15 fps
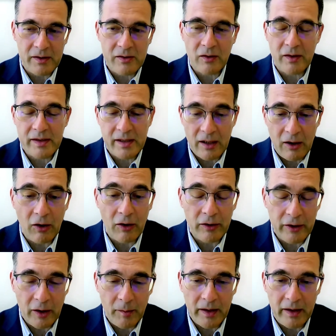So it's a
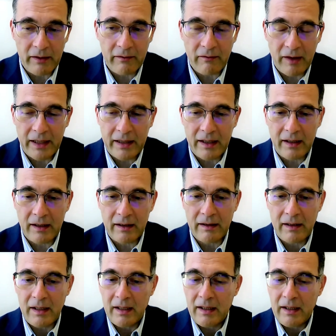cone-dominant retina.